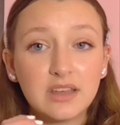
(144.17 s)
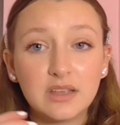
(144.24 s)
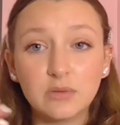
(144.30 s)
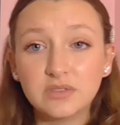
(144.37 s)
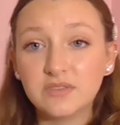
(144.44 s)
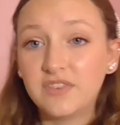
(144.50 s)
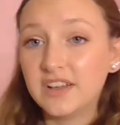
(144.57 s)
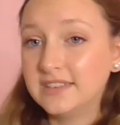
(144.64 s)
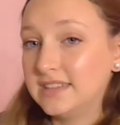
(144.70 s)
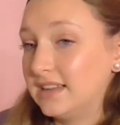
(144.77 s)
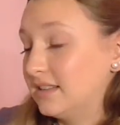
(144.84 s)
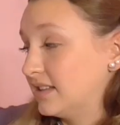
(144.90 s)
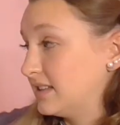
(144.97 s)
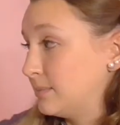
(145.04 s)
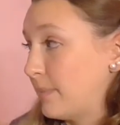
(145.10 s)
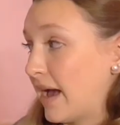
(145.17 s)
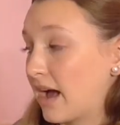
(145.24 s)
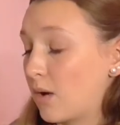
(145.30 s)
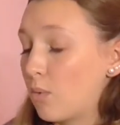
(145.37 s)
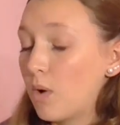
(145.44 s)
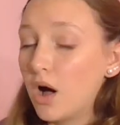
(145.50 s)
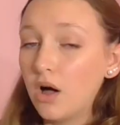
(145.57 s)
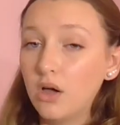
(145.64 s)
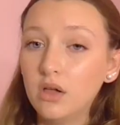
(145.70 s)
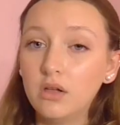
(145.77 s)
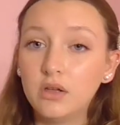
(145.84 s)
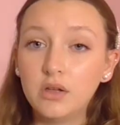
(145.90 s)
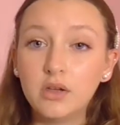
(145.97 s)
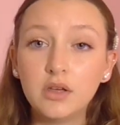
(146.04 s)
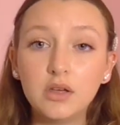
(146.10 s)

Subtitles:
that he was facing this back wall,